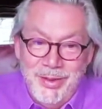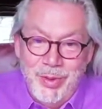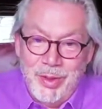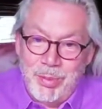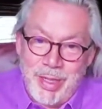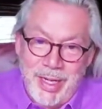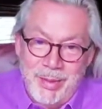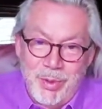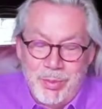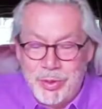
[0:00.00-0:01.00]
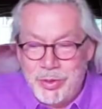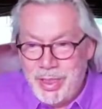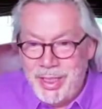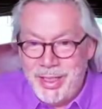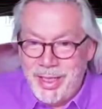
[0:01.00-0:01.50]
with a pram or
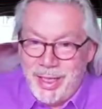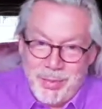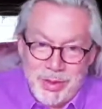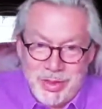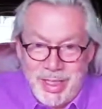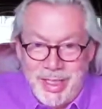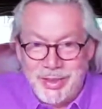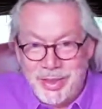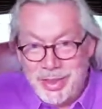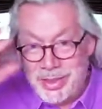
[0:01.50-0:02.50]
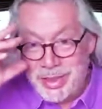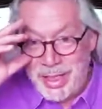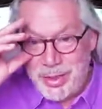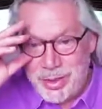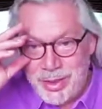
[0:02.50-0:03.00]
pushchair up the stairs of the
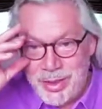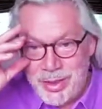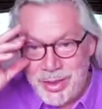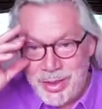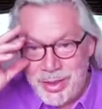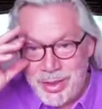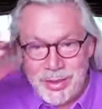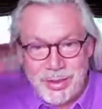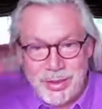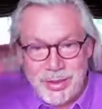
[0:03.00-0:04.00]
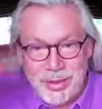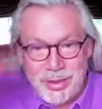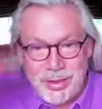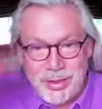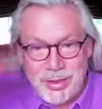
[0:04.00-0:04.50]
station, and she's so grateful
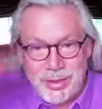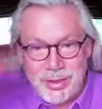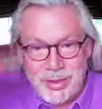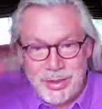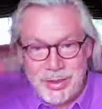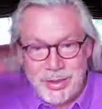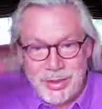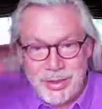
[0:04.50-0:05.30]
to you, can't believe it.